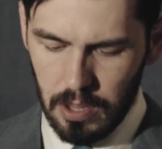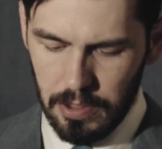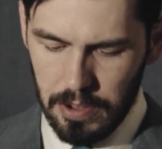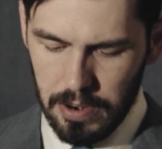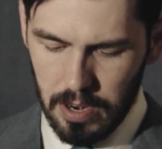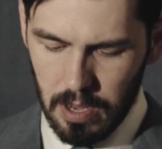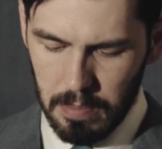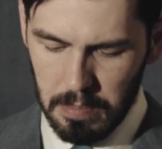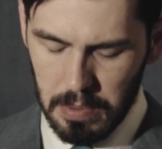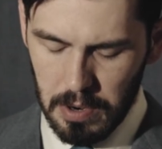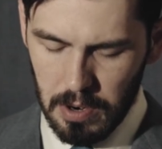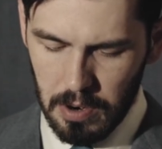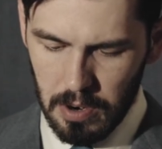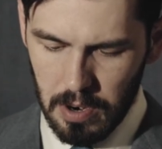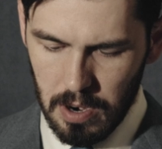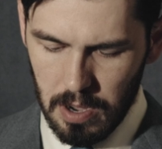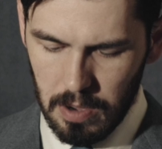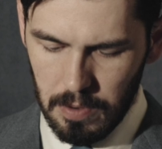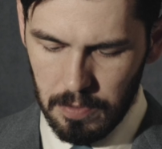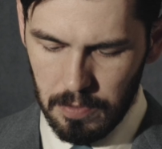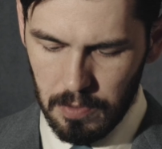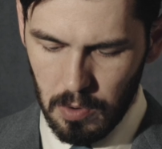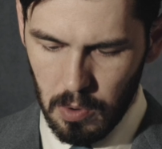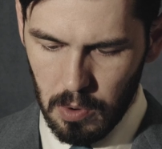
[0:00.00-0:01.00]
The number
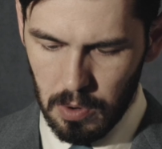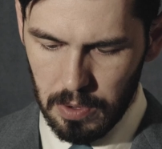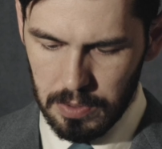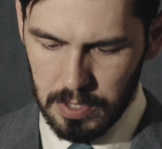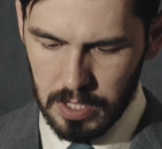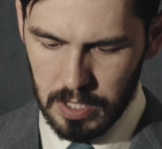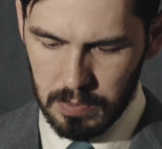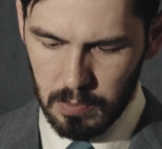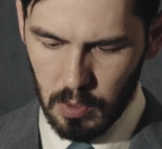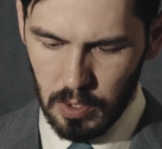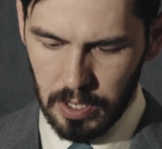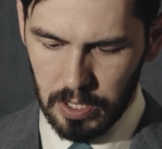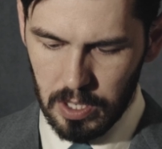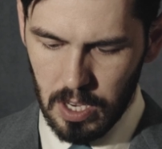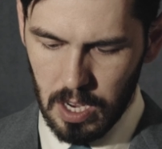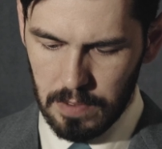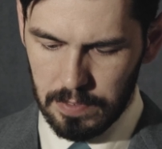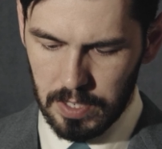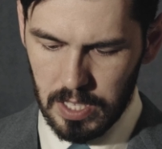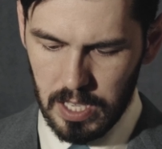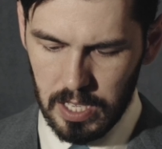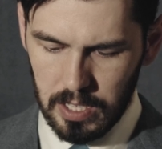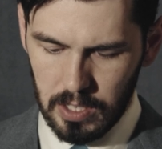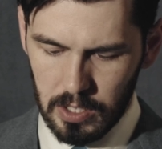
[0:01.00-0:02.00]
for this morning
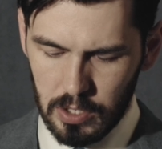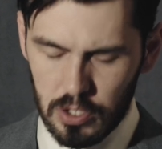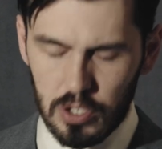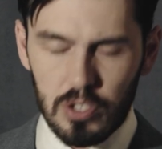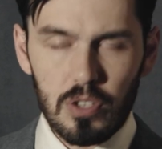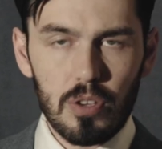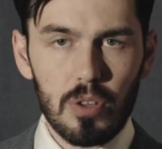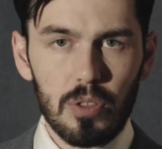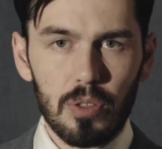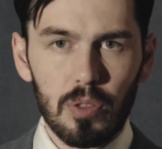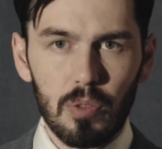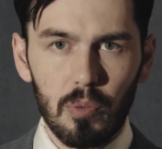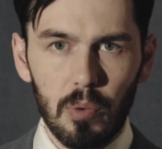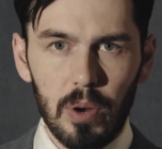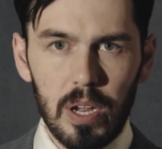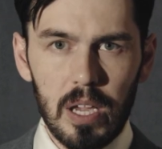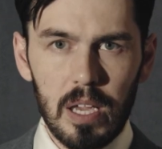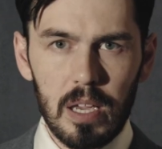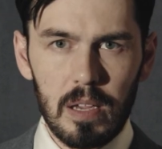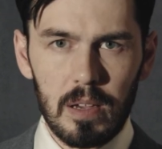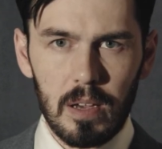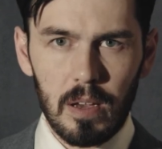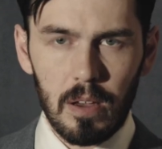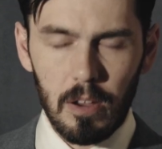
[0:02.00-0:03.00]
coffee is
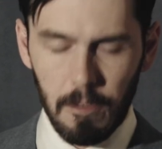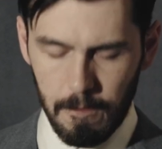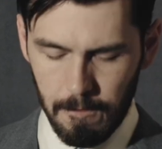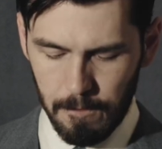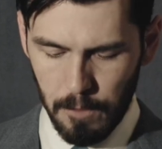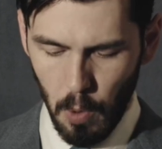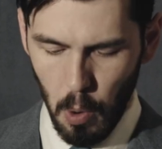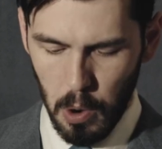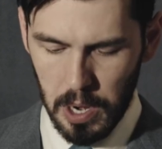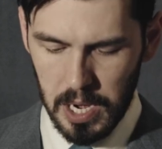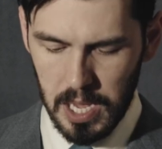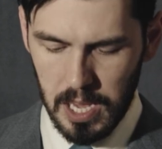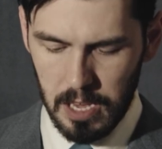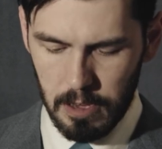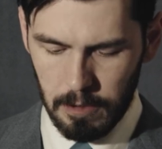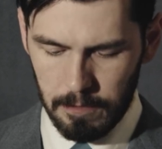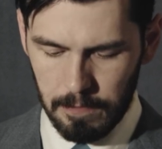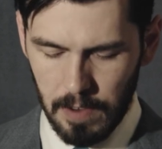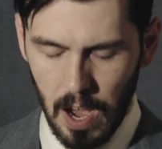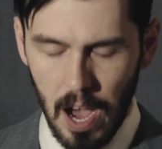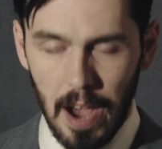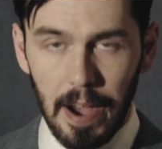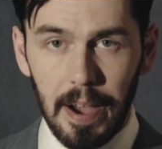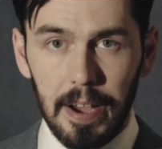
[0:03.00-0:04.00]

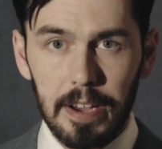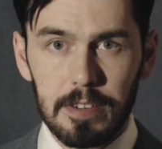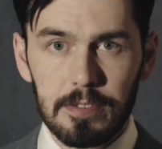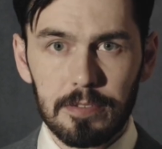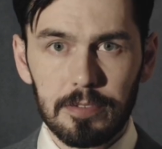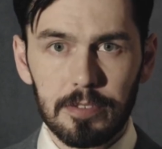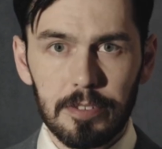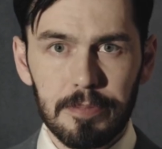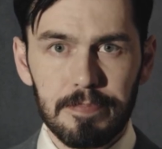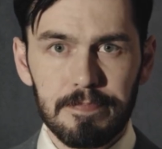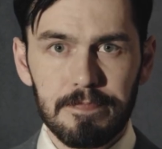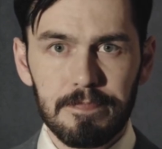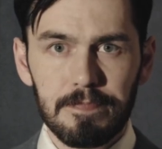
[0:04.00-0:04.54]
345.